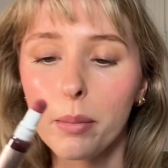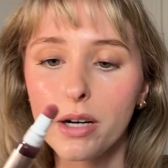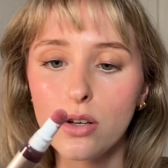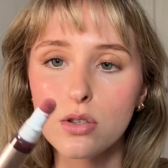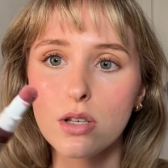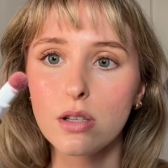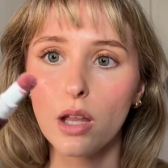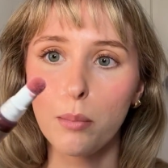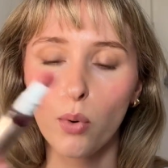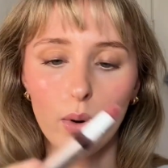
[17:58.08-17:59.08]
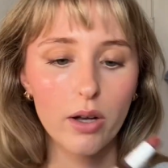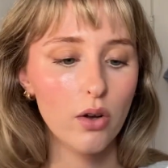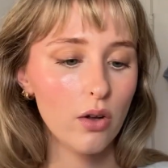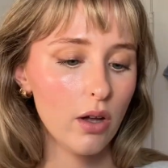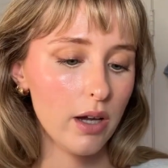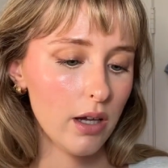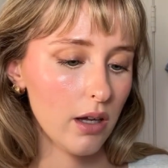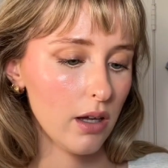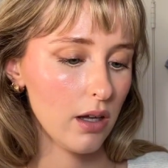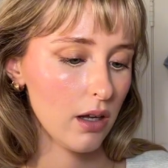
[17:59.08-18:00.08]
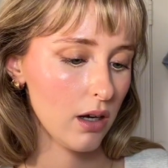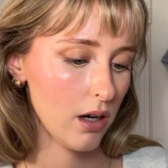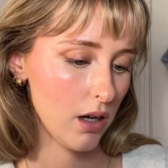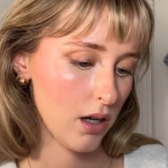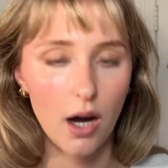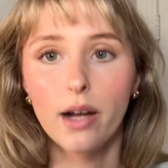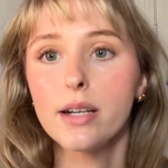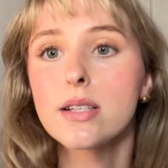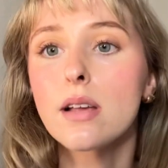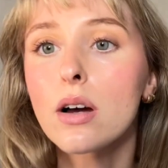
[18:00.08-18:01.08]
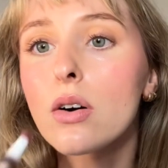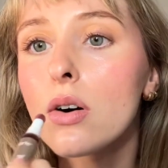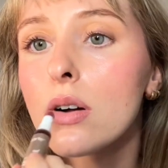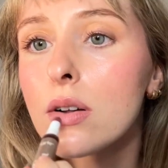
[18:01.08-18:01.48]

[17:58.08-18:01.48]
gonna use this lip oil in Honeysuckle.